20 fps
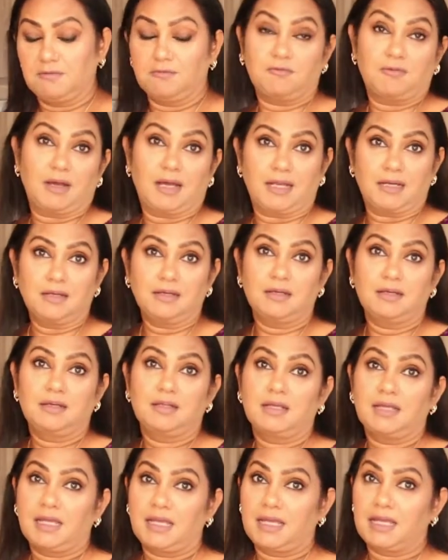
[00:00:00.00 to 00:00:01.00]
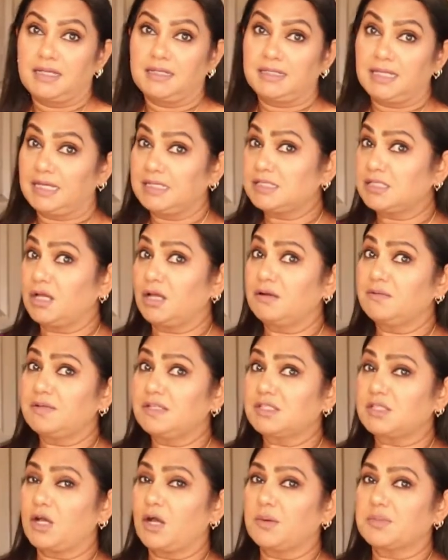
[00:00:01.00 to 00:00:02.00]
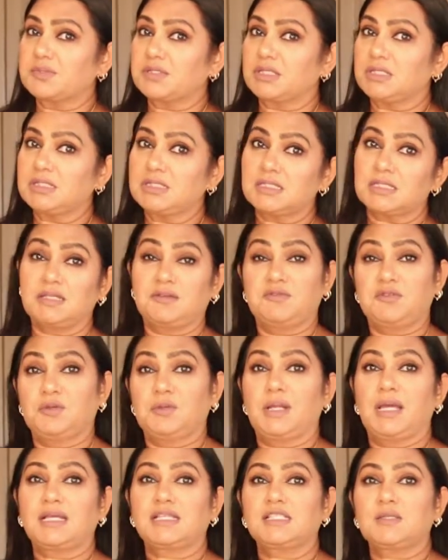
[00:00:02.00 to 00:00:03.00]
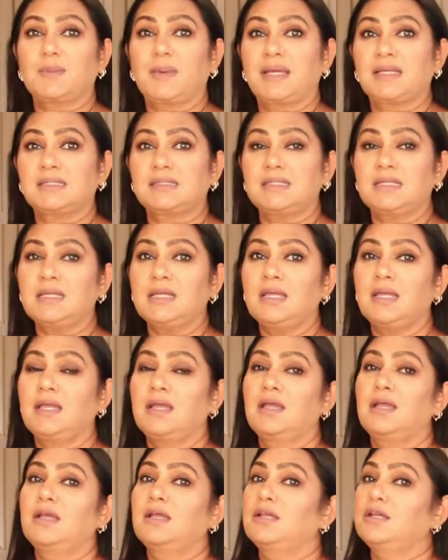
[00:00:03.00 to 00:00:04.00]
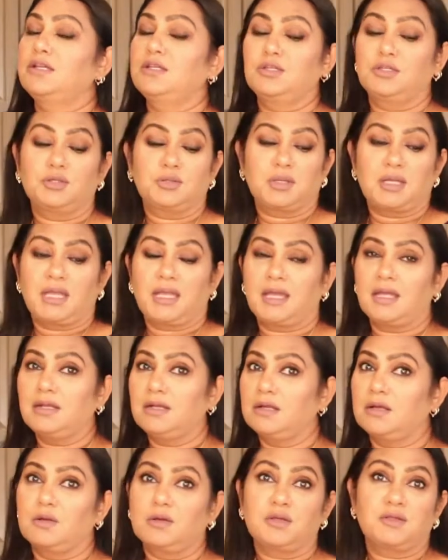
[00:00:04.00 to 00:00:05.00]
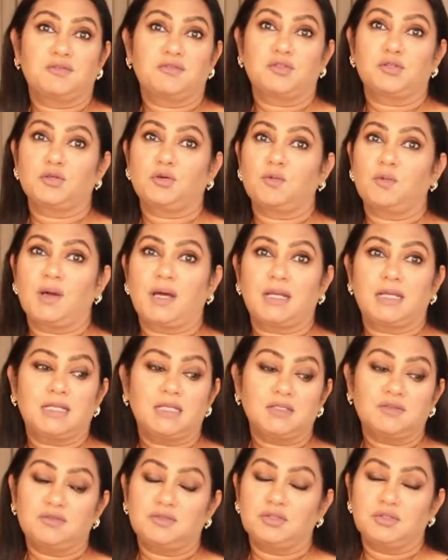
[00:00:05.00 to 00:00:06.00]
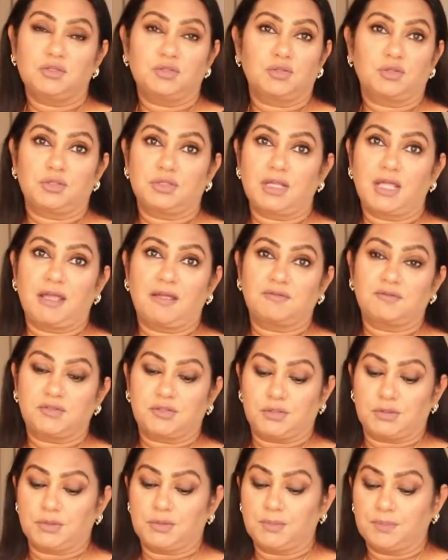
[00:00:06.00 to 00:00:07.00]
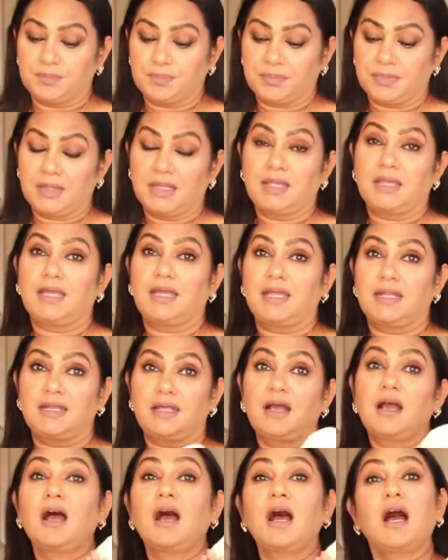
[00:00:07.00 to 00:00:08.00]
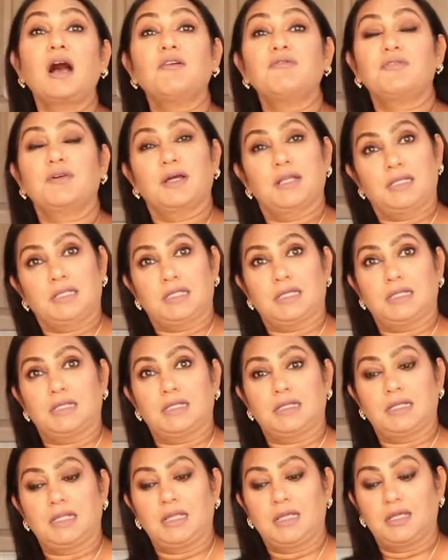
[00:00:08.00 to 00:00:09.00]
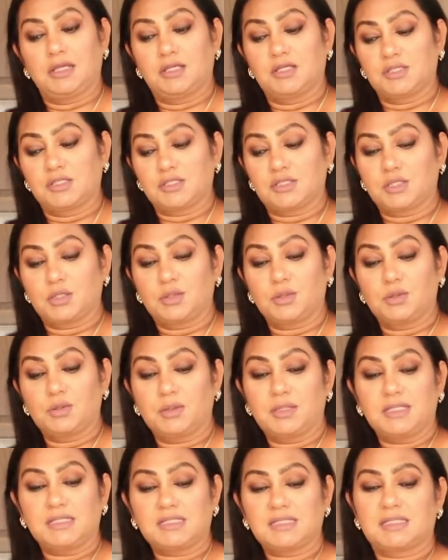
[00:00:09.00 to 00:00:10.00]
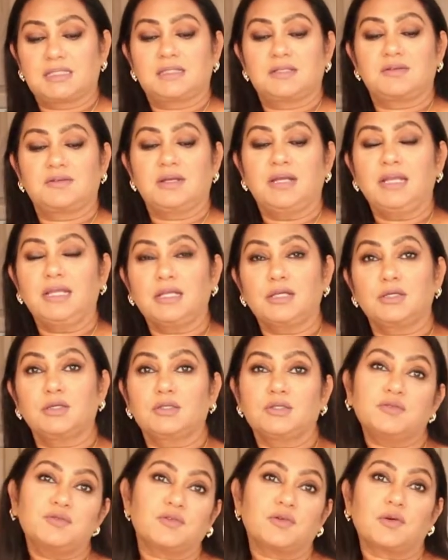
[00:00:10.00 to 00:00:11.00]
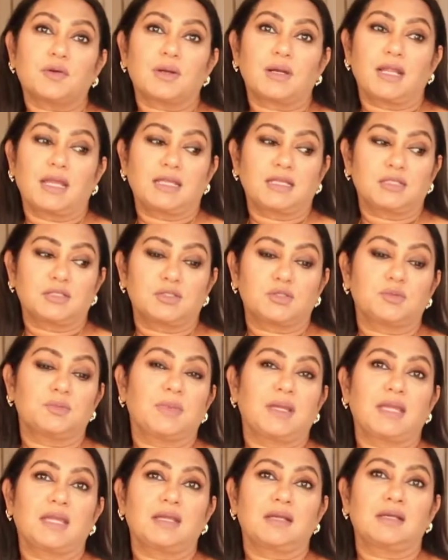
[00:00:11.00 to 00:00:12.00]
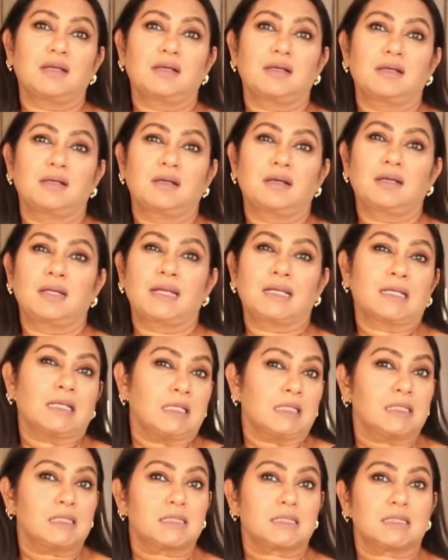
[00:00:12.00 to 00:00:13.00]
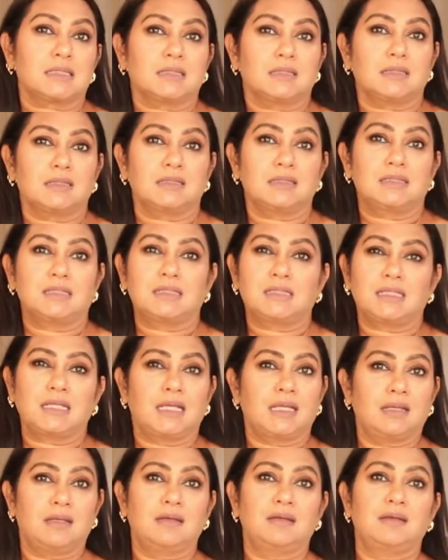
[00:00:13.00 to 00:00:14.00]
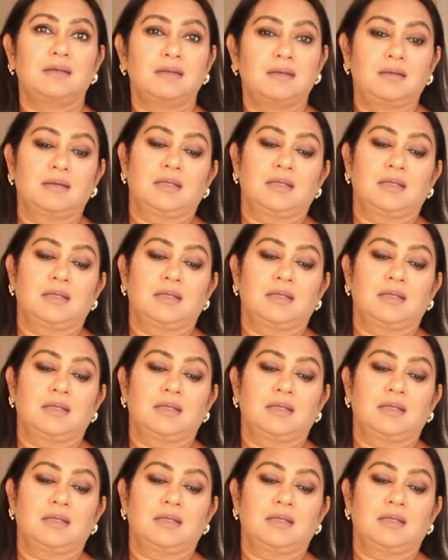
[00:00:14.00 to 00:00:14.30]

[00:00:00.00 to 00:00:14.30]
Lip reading: 1, and that's always options. If you like spicy you can, or if you don't want it you don't have to. And half onion. So it's really good for to make at least 10